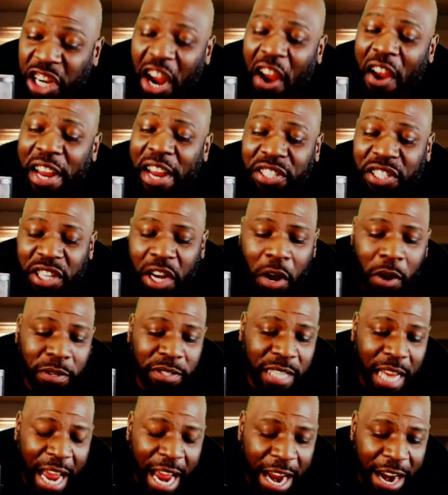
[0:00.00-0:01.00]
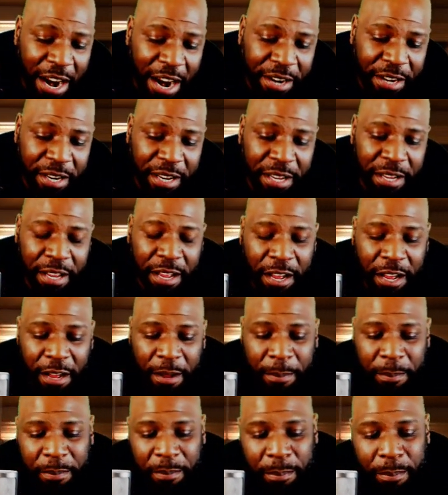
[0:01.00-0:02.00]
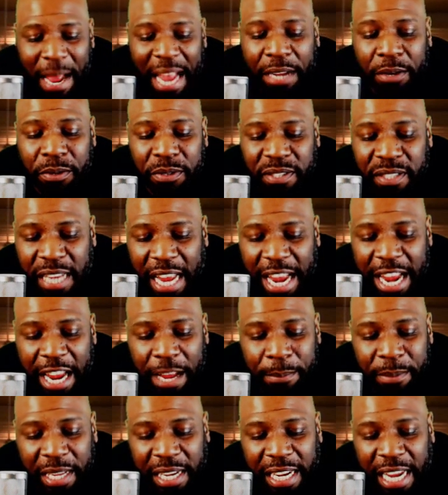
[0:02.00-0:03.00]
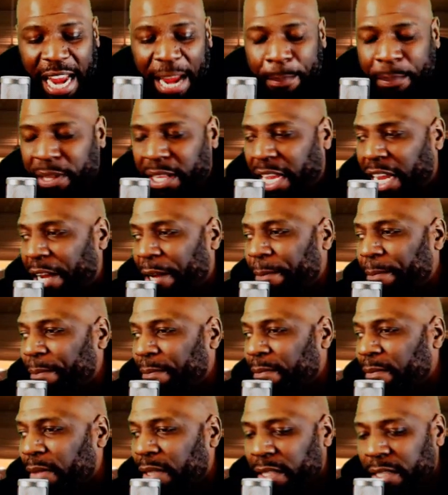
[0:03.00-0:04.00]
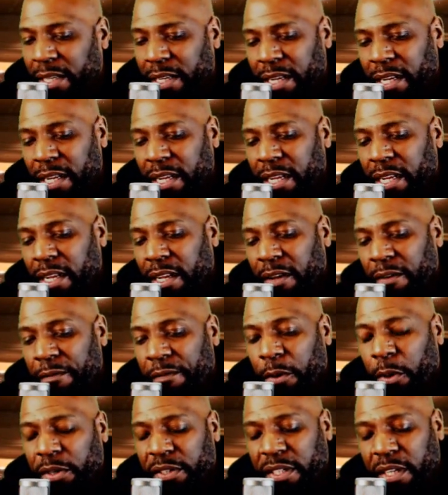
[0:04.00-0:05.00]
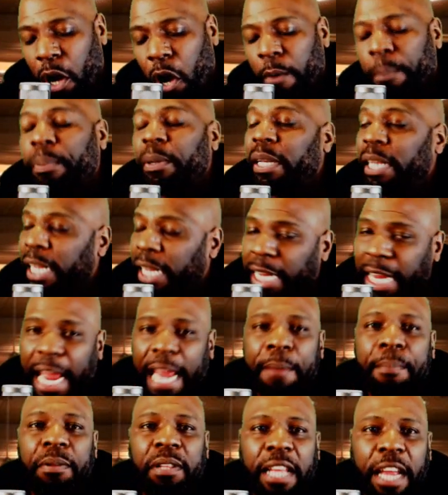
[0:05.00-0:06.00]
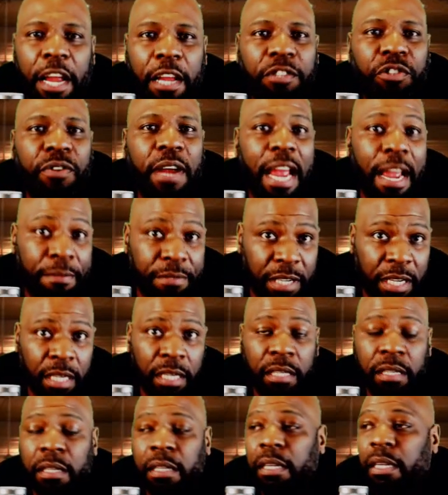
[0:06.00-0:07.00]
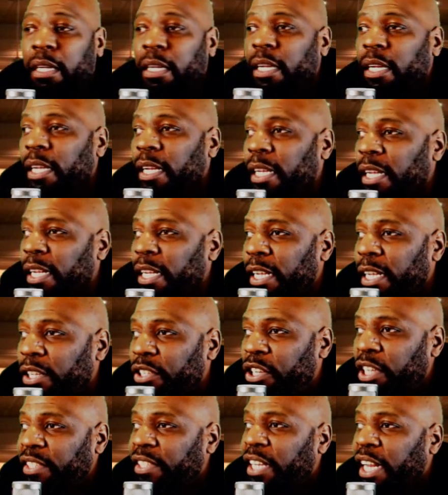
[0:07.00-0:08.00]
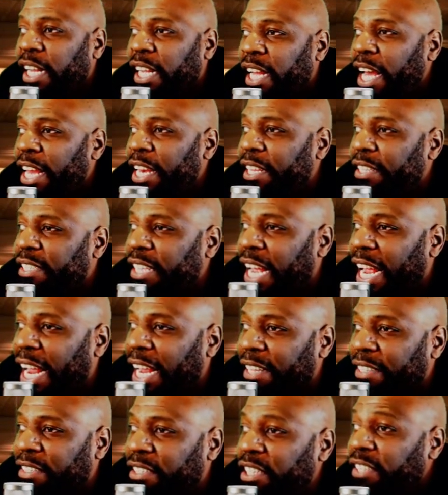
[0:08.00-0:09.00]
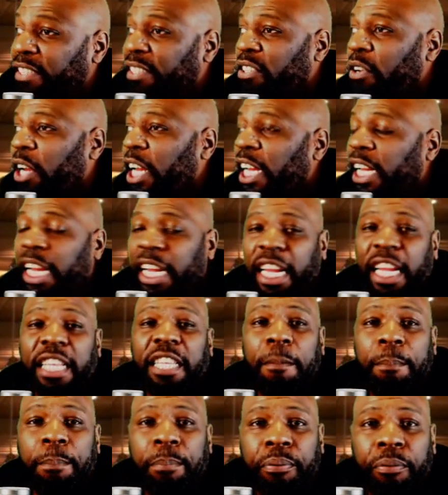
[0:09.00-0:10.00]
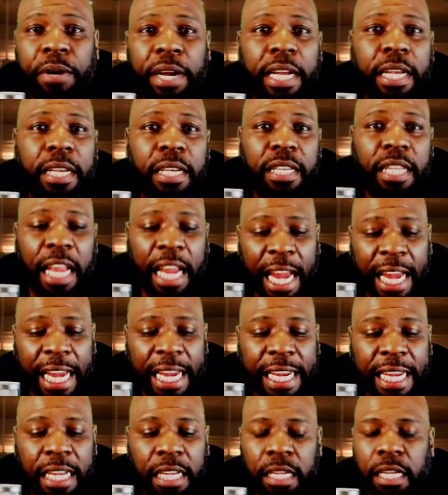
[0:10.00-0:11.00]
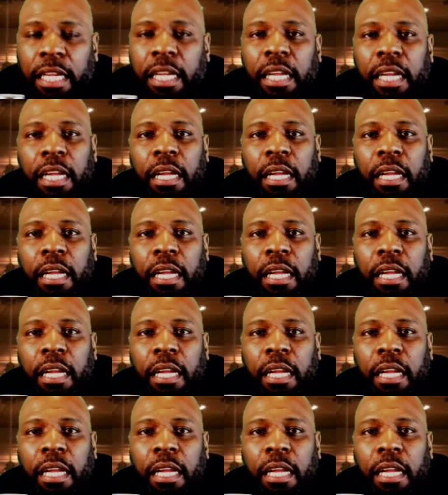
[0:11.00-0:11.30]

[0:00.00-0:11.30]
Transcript: Jerry Jones hired Michael Sam, the gay player, first openly gay player drafted, just to cut his ass, just so he could get the print, the ink,